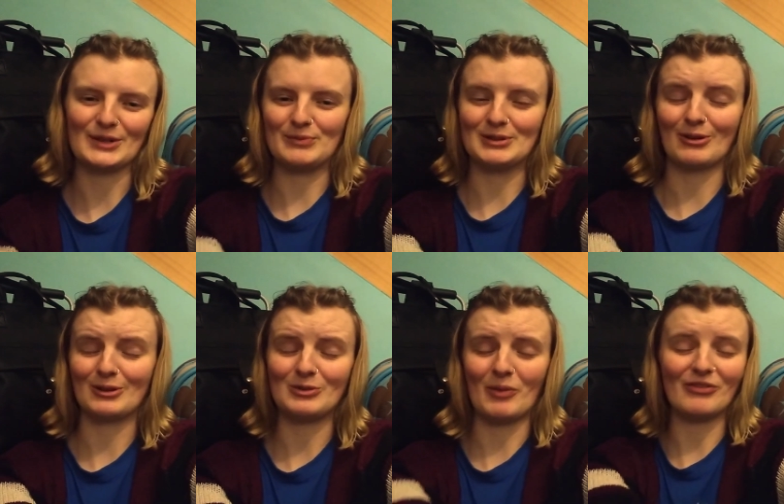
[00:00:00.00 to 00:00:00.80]
I've been
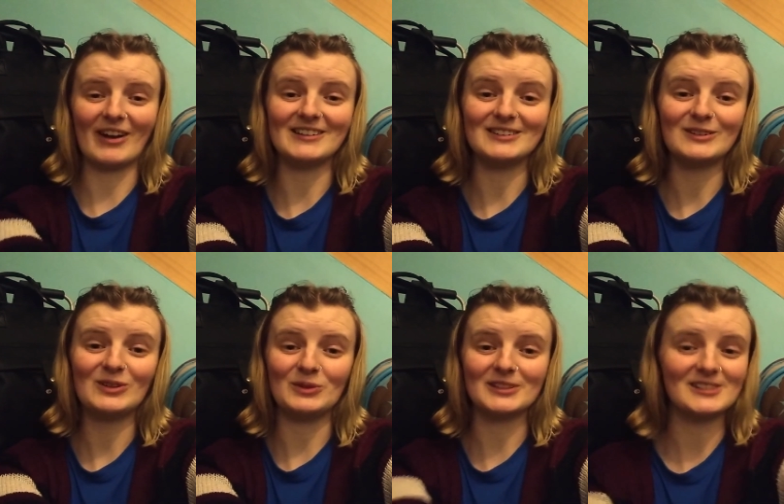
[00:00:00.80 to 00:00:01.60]
talking to my
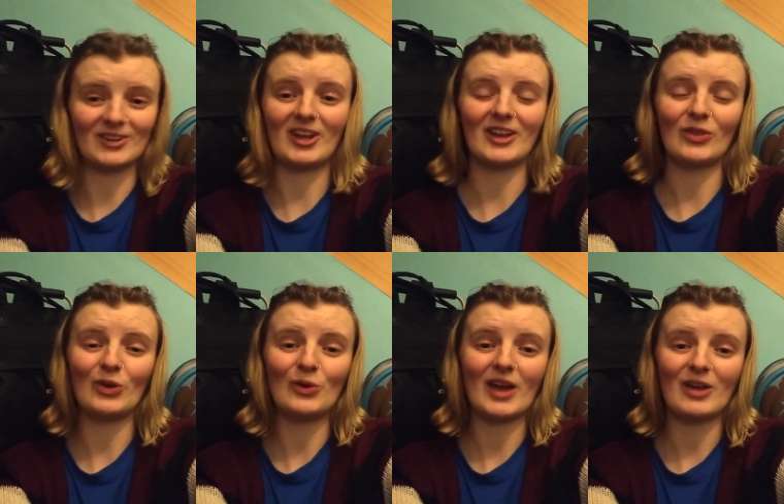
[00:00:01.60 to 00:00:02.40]
friends who are studying in
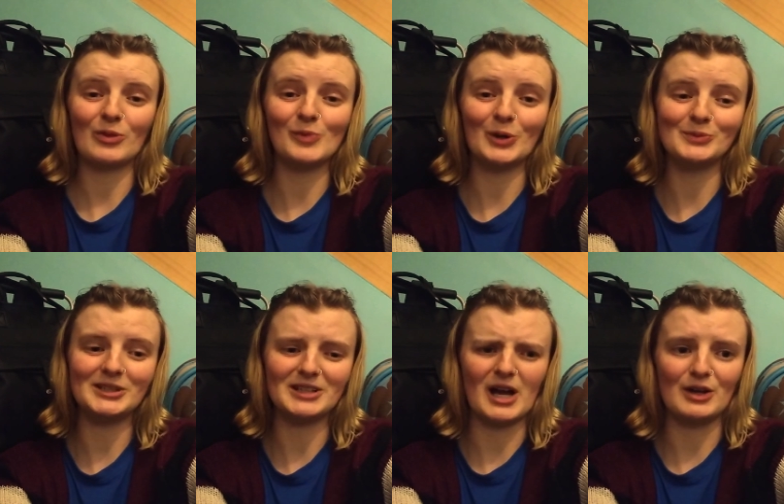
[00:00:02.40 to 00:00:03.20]
the U K at the moment.